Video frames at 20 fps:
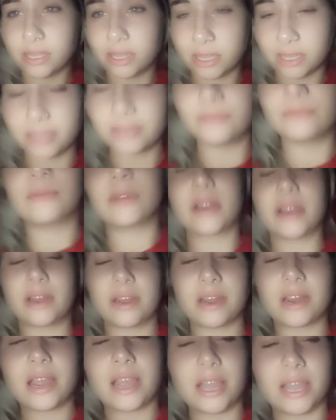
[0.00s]
where
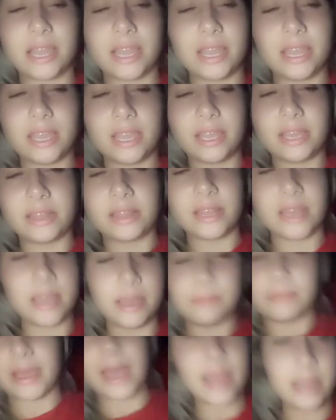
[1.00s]
I the
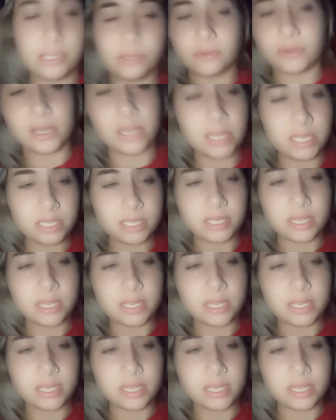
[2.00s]
impact was.